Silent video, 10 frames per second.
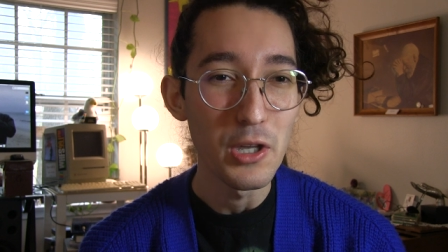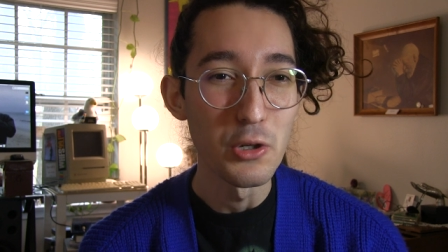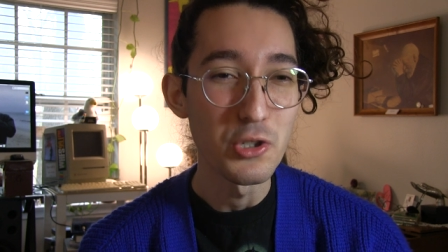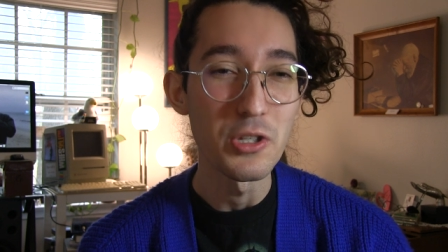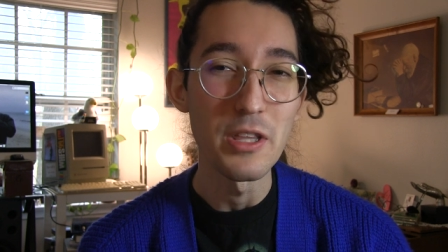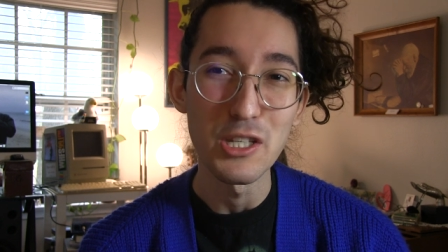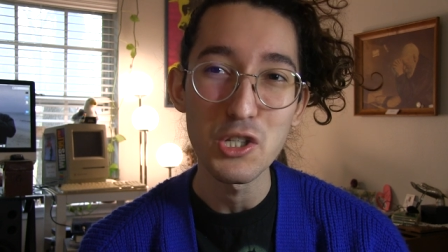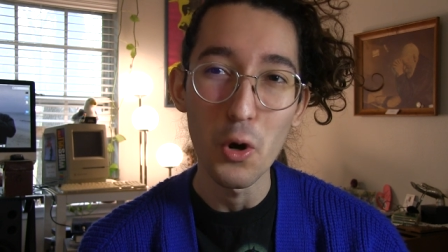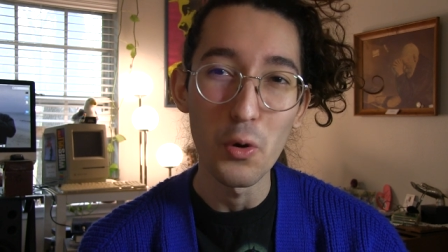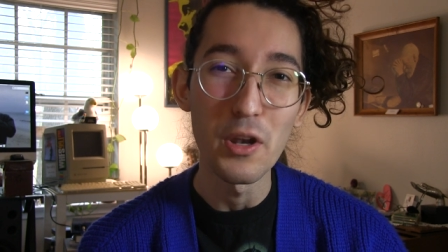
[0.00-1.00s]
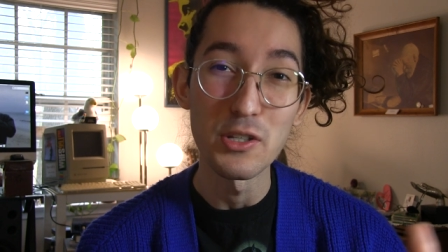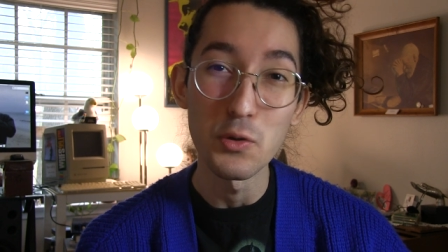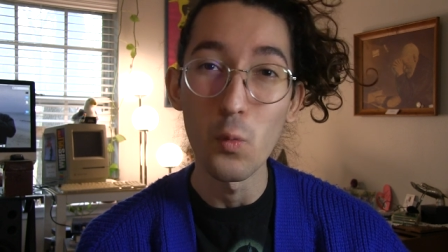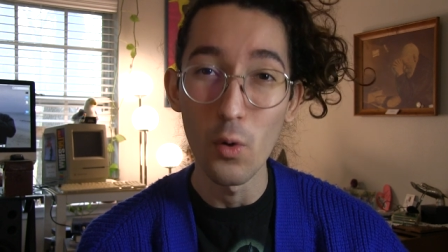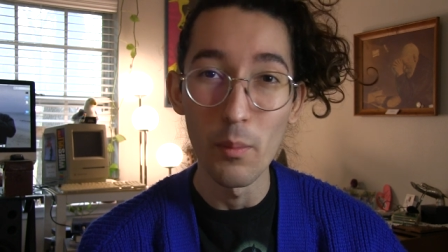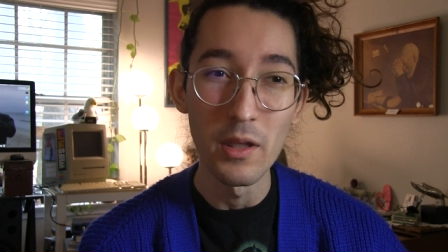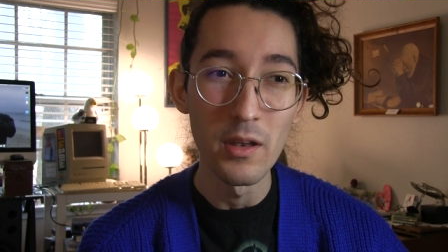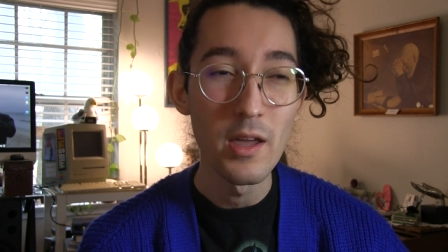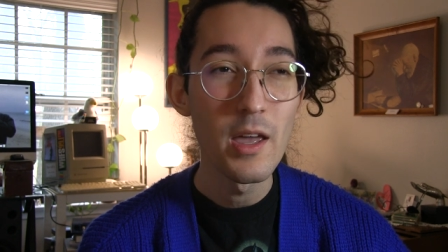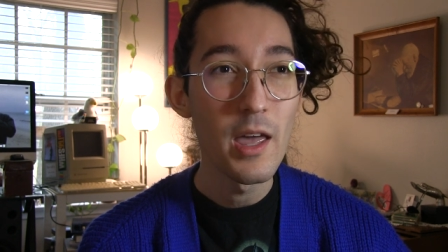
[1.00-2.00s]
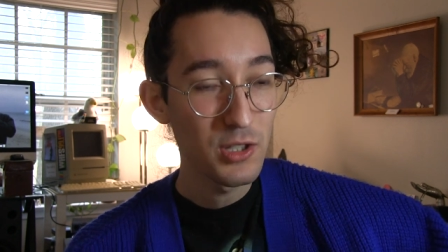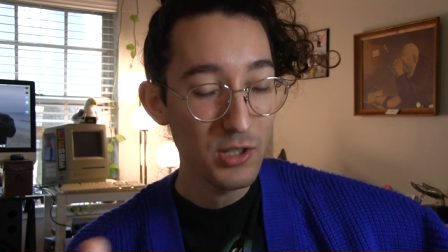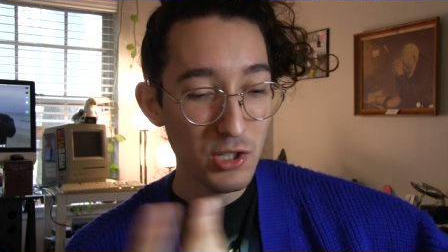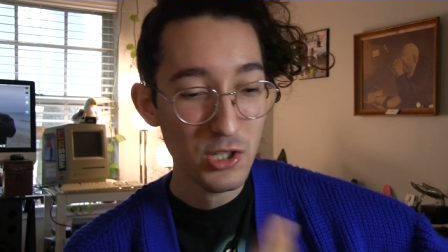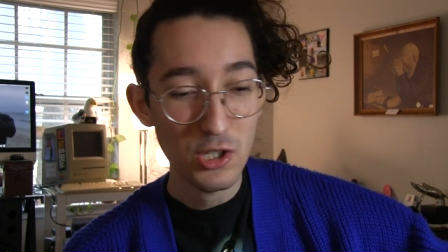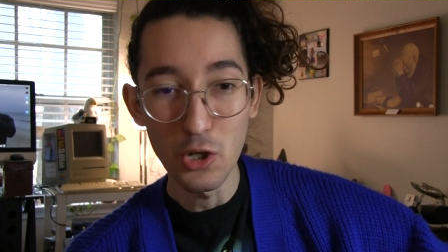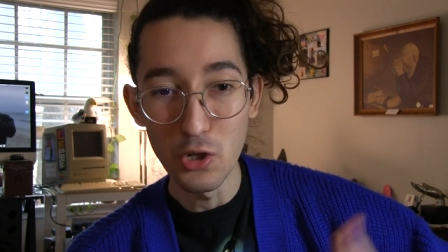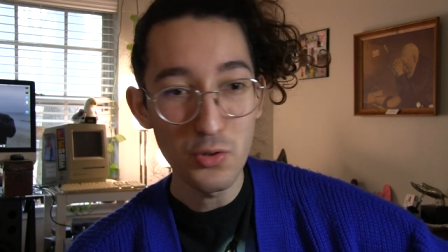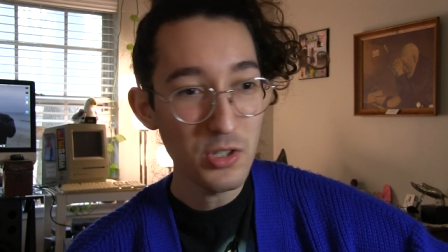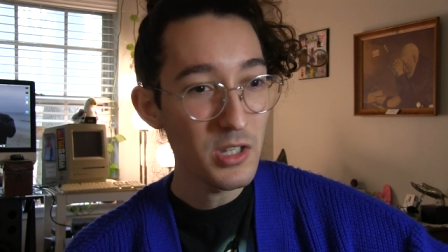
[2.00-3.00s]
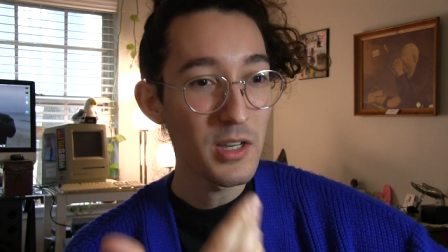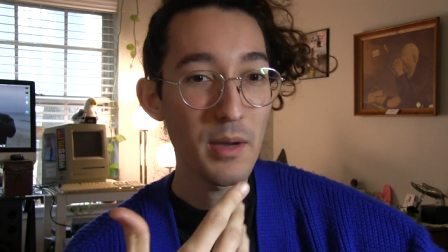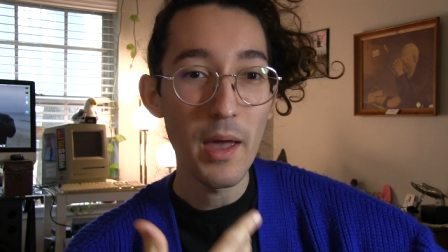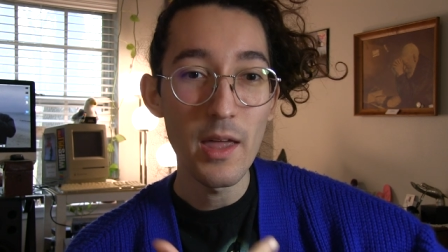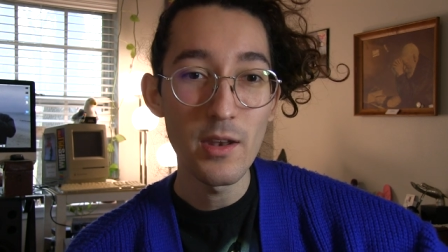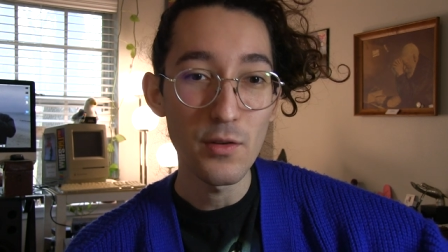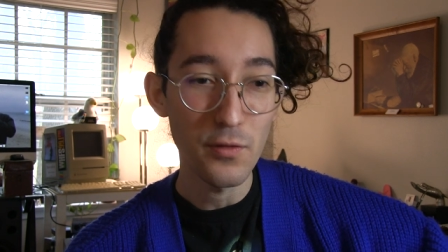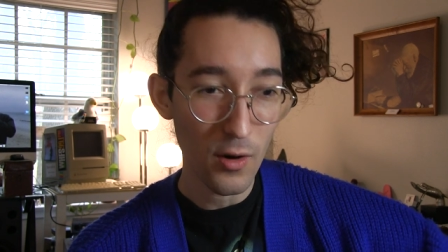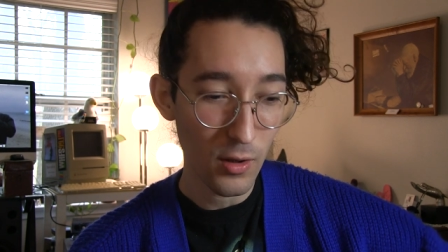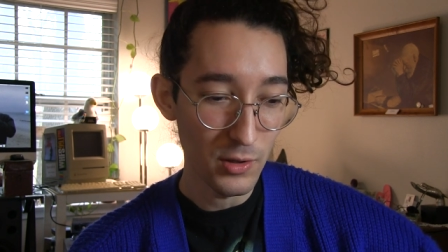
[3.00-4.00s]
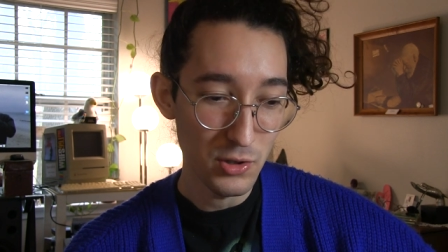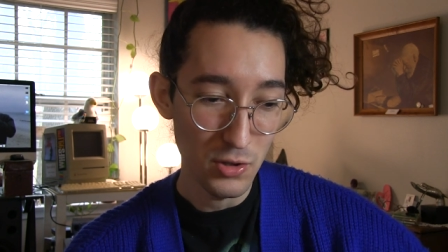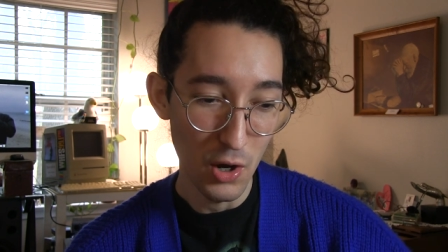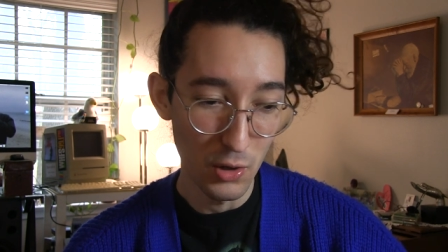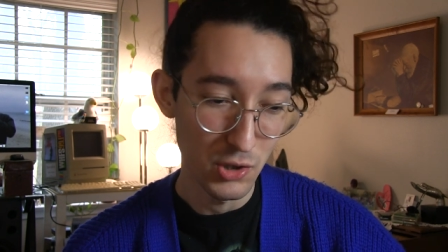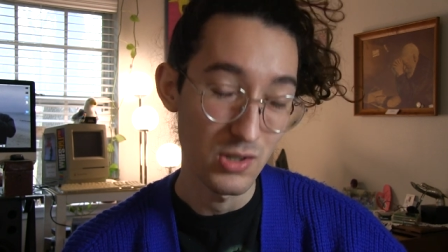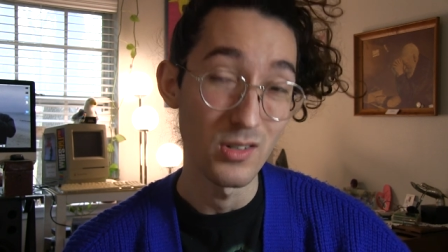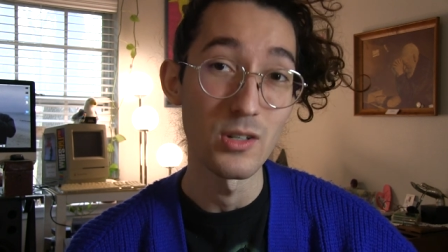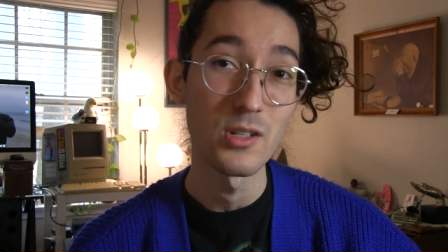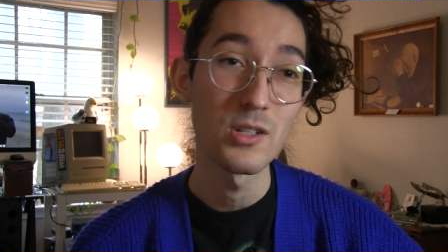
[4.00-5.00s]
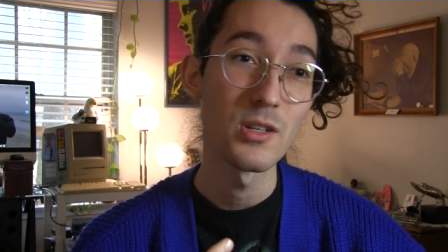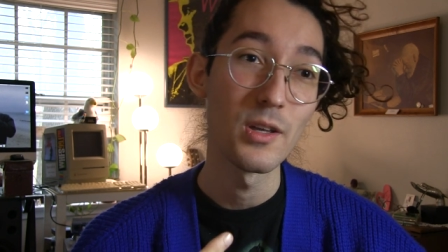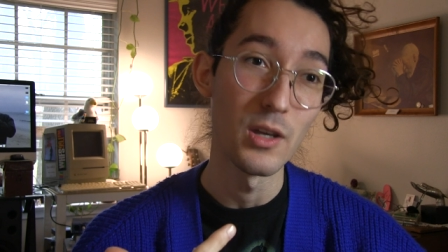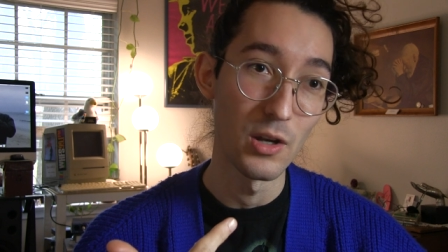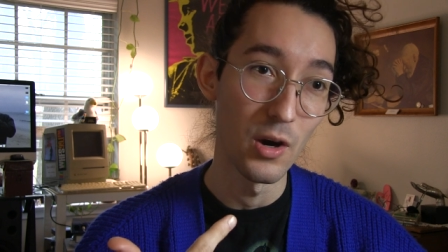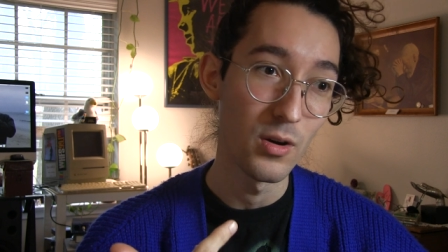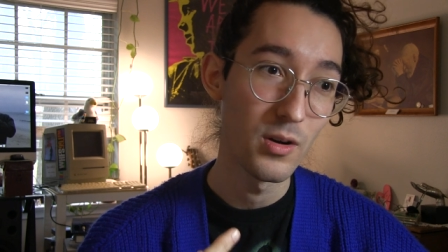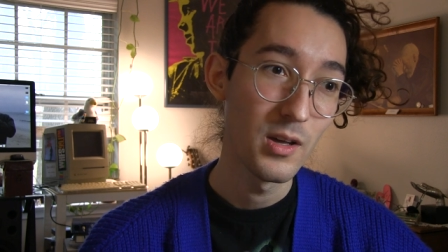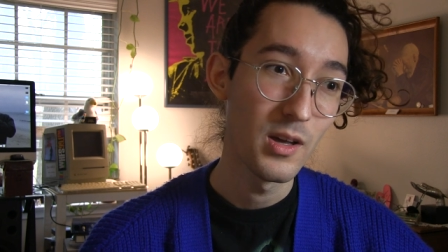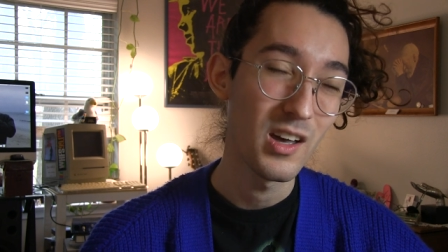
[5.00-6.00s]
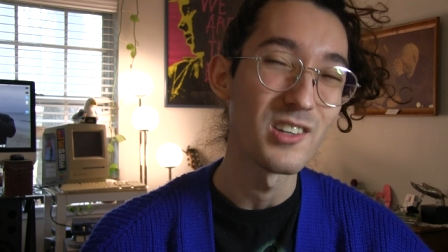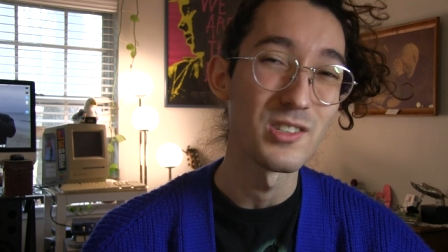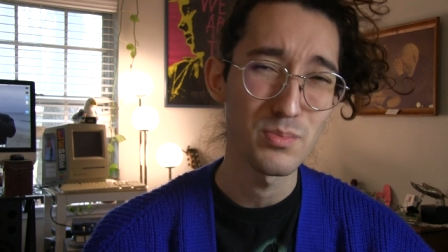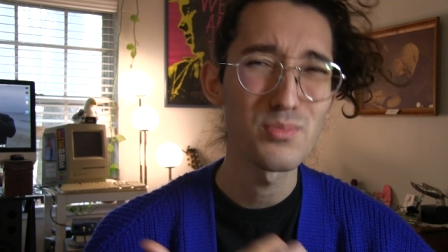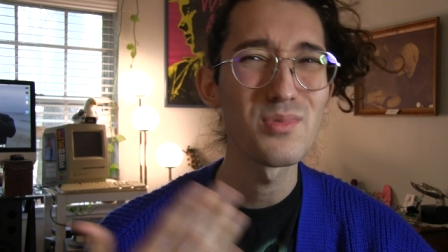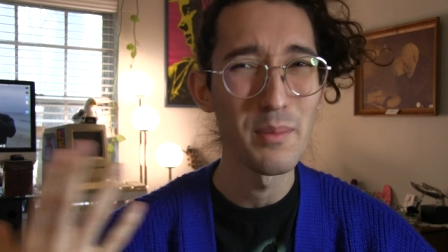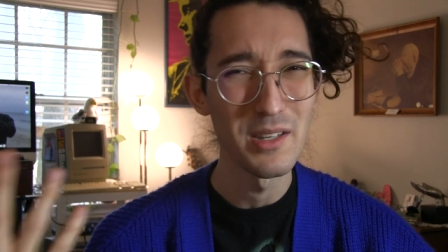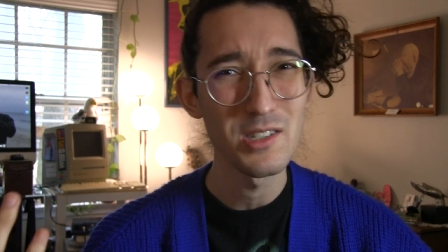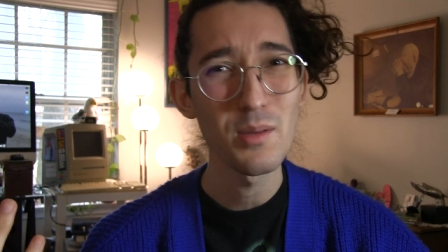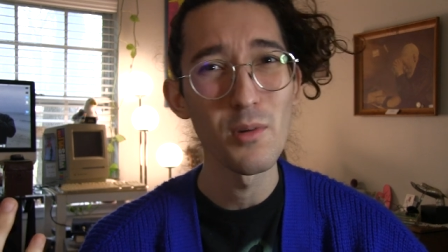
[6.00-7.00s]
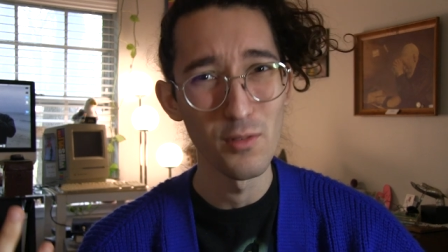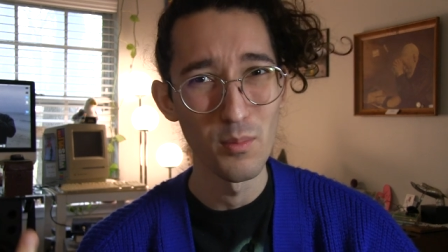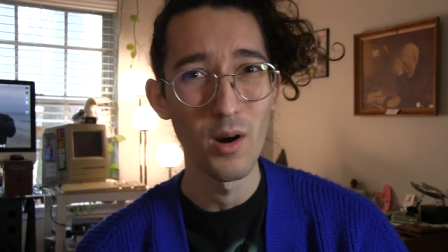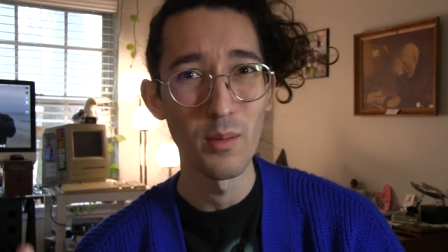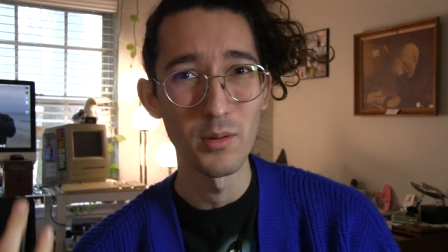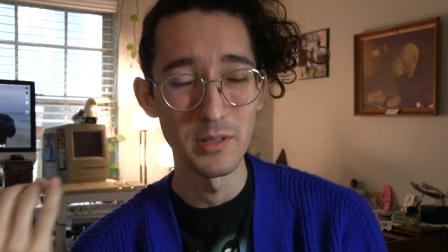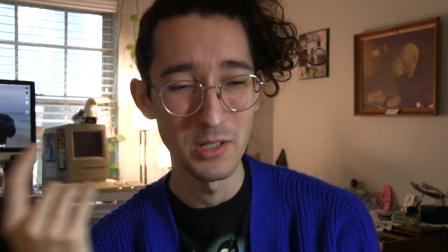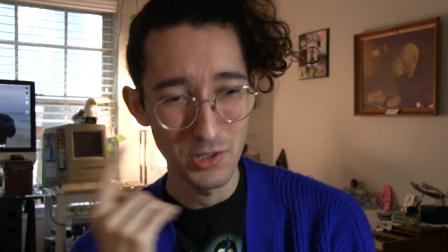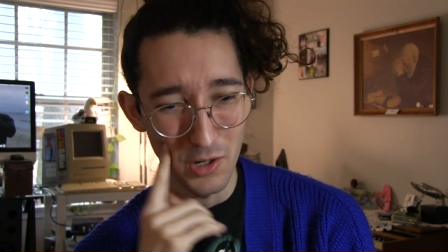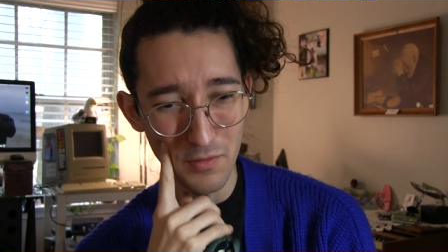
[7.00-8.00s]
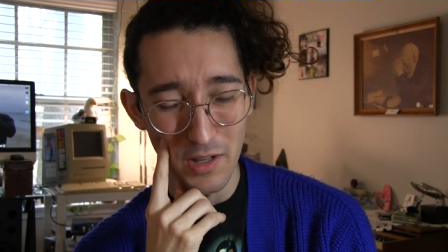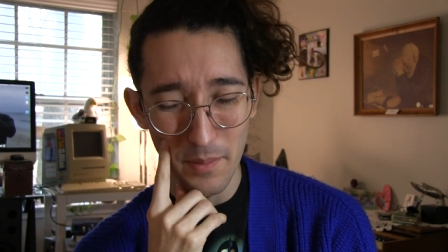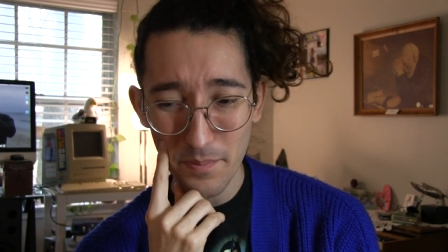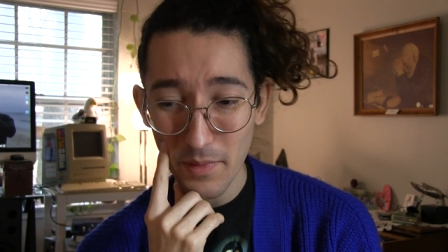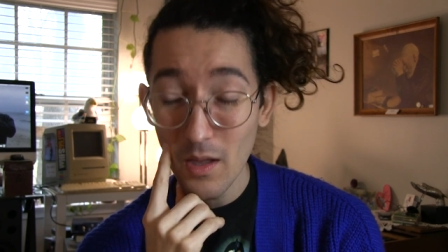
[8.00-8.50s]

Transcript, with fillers: usually that's coded as a woman seducing men to fall into the ocean, you know, because I mean, some of them probably deserved it.